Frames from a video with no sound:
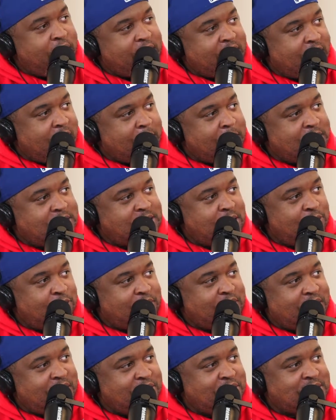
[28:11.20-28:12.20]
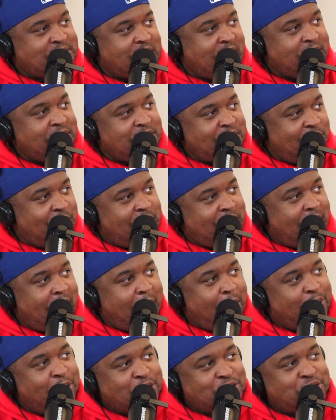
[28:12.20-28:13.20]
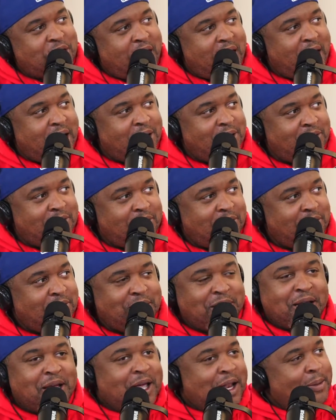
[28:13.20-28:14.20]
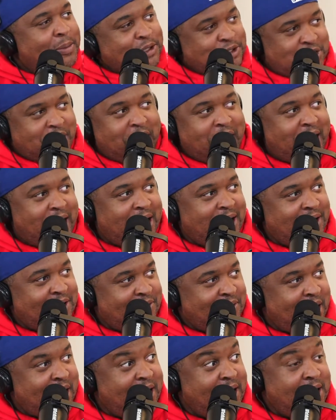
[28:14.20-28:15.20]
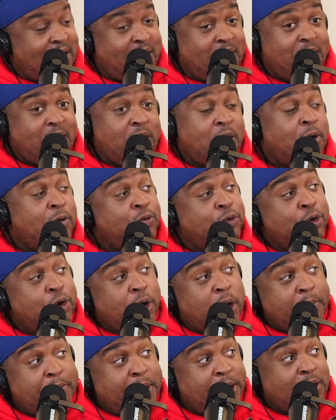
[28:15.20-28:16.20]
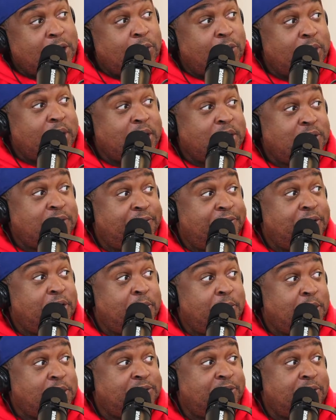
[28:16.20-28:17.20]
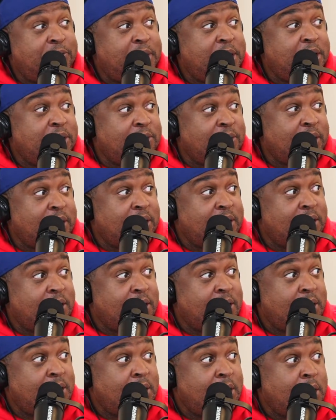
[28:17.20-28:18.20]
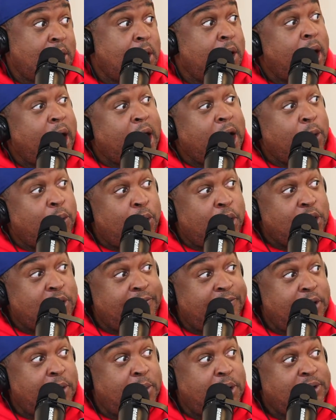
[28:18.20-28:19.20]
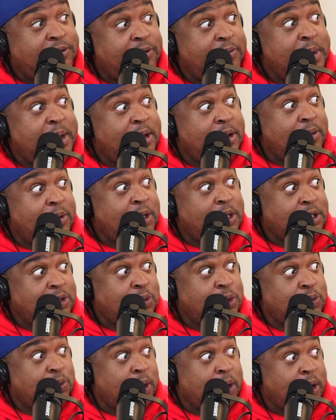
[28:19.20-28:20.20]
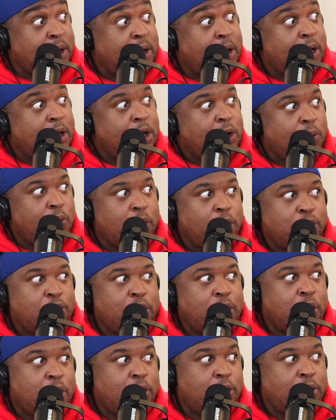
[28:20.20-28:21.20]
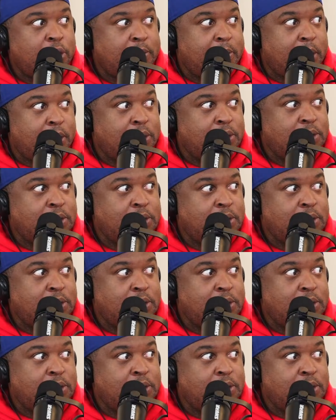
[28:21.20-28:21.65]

gamble, let's say one day you decide, you know what, I want to try it. Right. What the hell, I'm gonna try it. Right? You're gonna pick the one that you feel most familiar with. Yep. And the one you feel most familiar with is which one? The one you didn't heard the most.